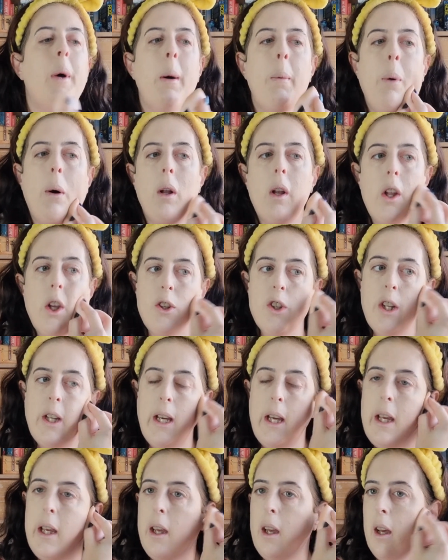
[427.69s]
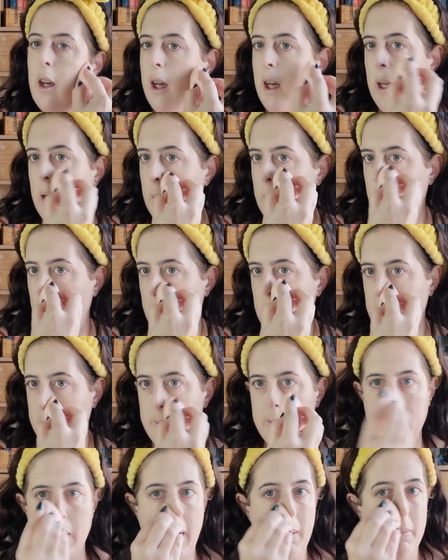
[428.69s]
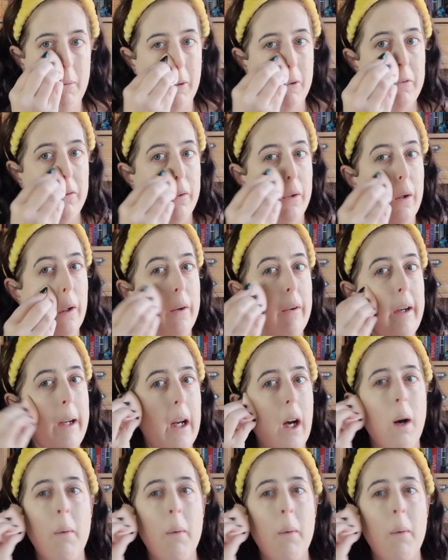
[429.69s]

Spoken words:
apology, and I'm all for it.